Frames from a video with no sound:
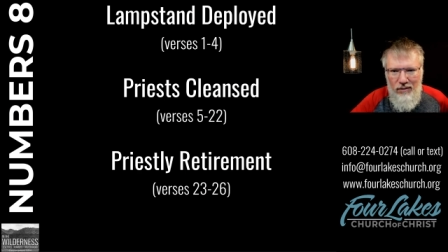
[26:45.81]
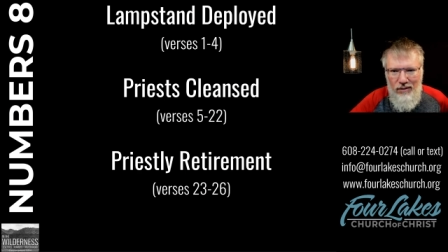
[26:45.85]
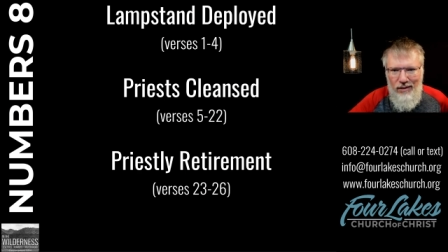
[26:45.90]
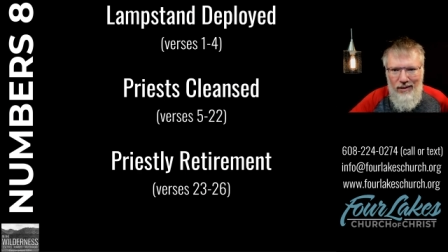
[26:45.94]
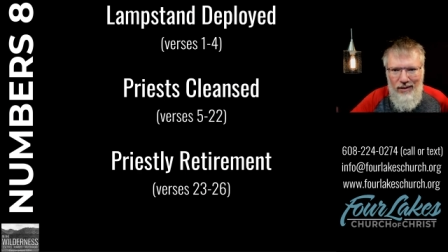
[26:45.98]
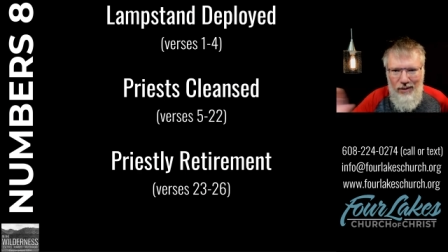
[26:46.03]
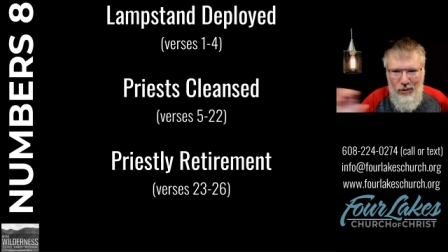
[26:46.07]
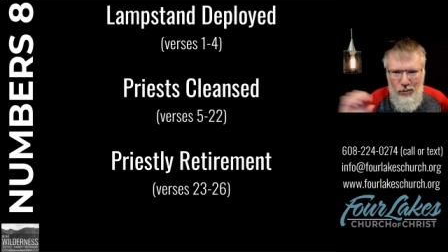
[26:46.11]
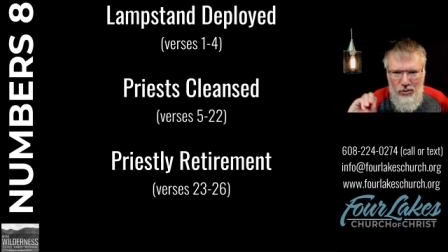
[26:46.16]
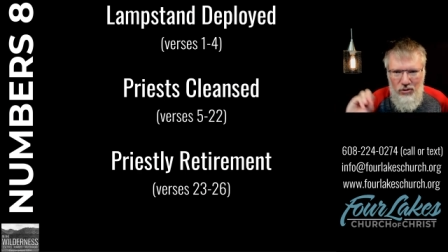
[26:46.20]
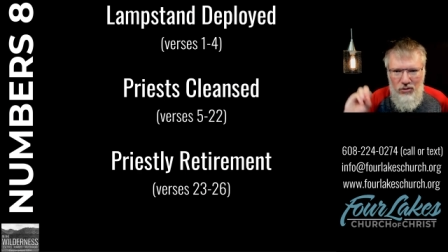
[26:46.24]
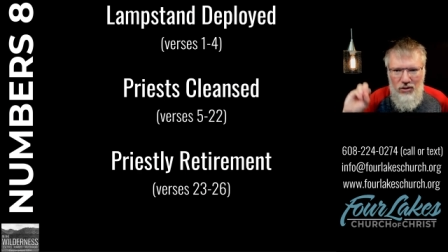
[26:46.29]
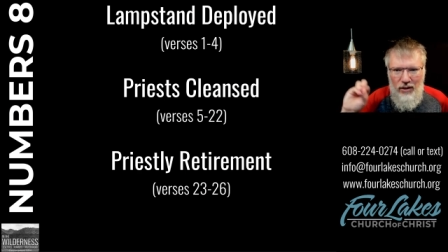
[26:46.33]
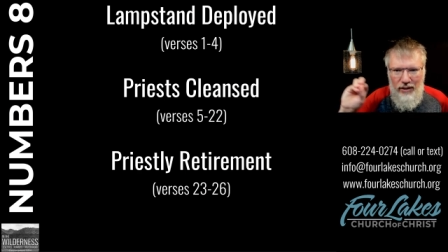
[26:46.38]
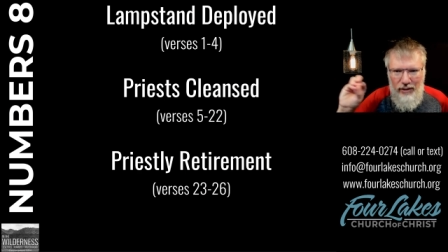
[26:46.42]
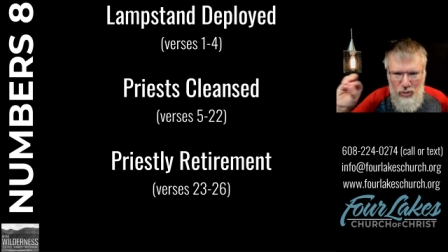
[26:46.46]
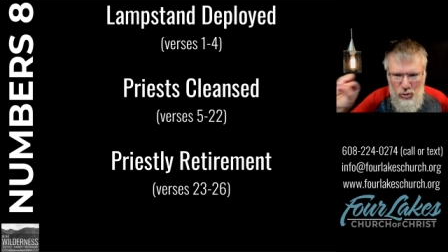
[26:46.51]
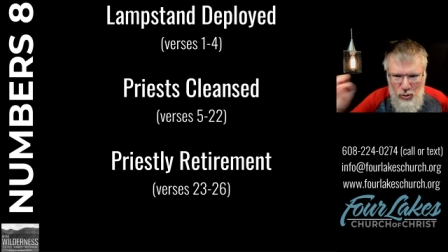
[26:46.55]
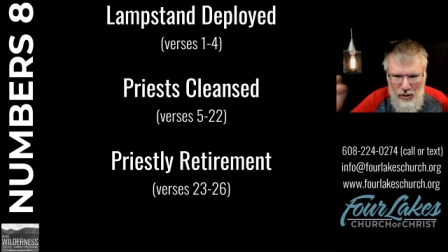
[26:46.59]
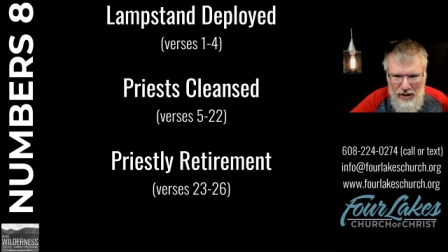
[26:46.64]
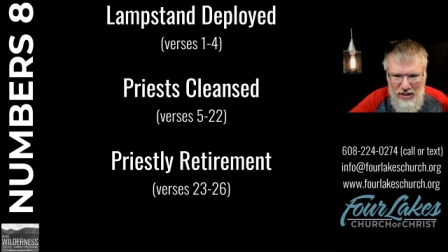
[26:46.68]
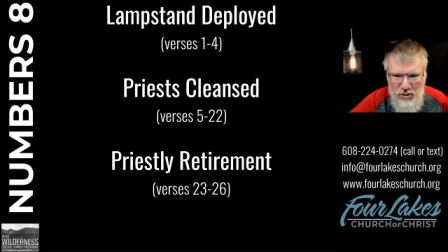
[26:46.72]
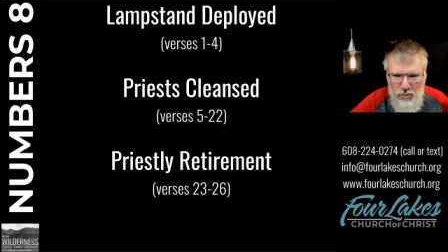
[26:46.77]
and he was like
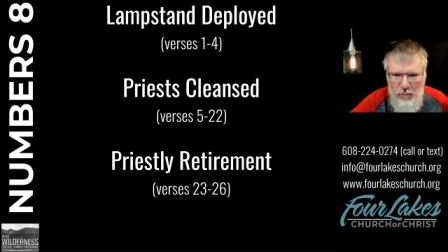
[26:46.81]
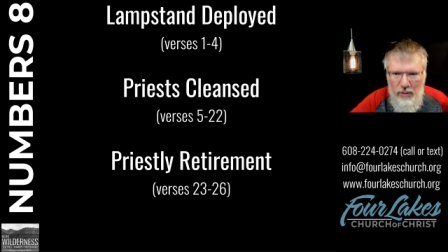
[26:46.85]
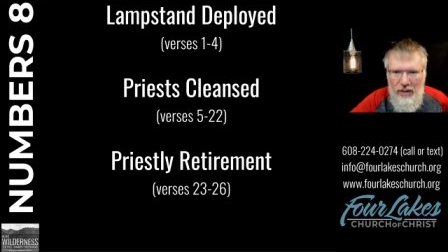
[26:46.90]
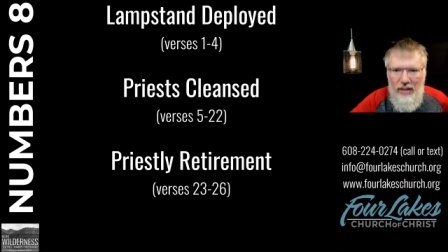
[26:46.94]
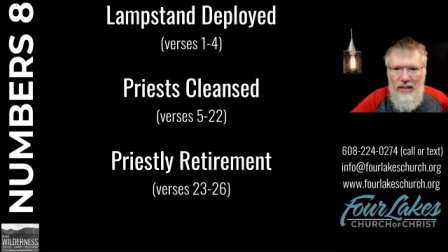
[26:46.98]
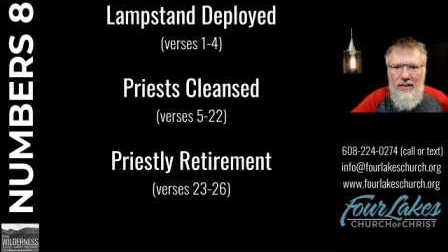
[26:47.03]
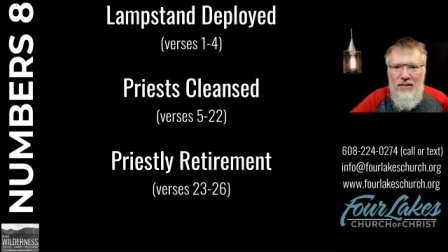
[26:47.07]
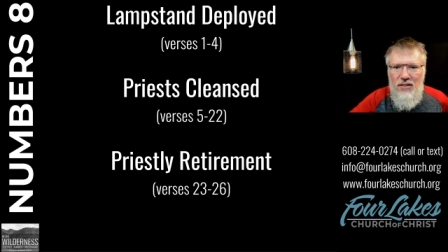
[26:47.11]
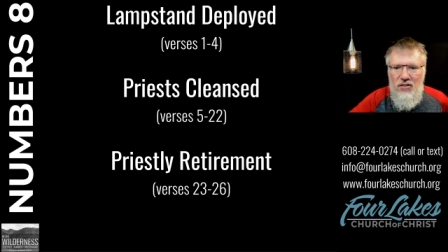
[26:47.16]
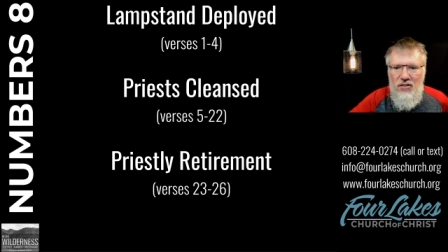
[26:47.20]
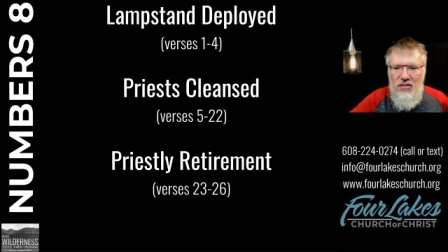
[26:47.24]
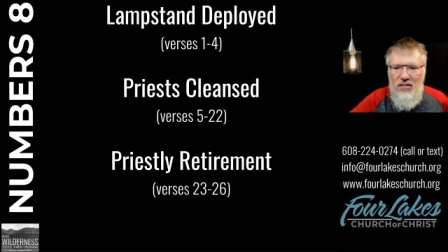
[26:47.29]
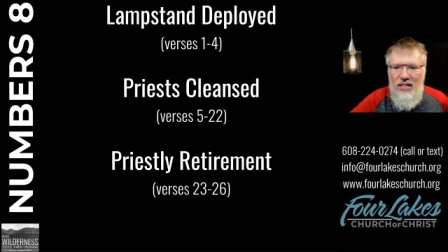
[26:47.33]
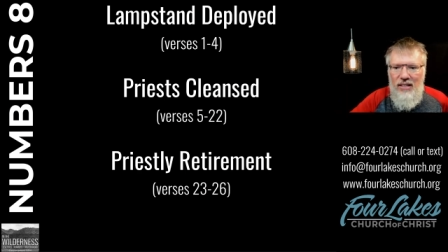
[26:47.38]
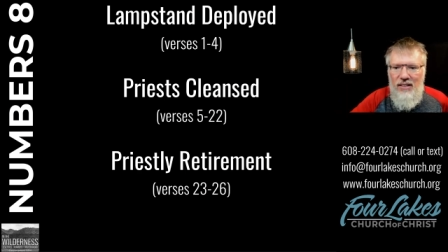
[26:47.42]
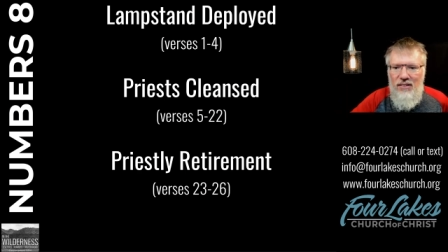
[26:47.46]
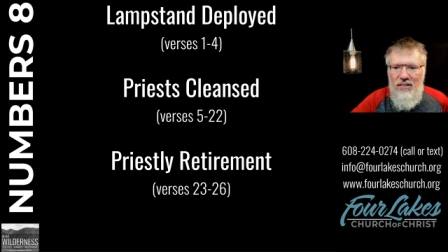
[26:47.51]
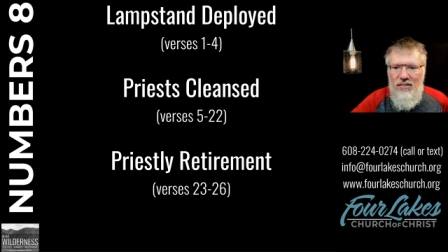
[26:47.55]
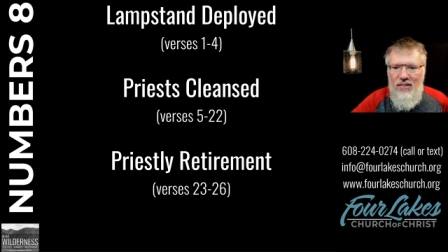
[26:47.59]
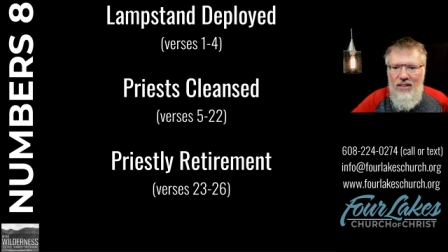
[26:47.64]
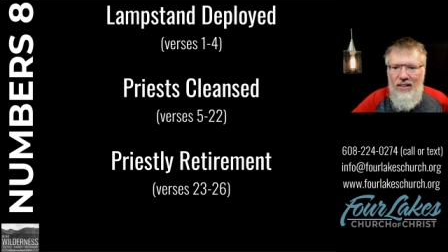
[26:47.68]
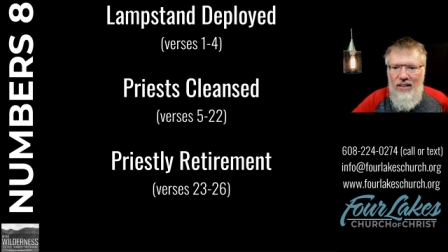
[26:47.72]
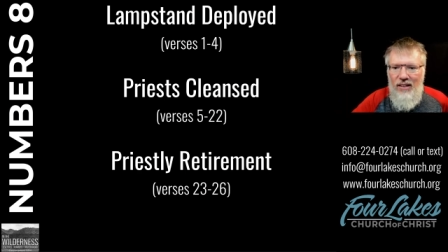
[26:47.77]
transmitting the
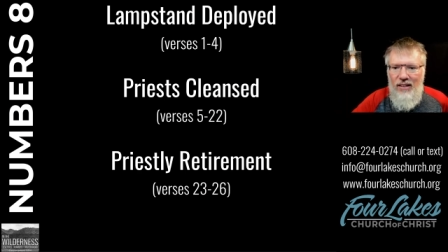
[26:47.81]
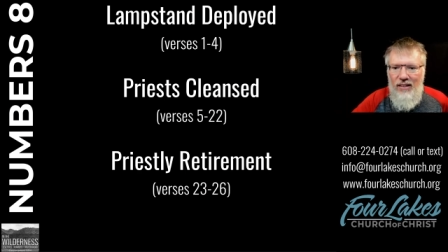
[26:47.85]
sins,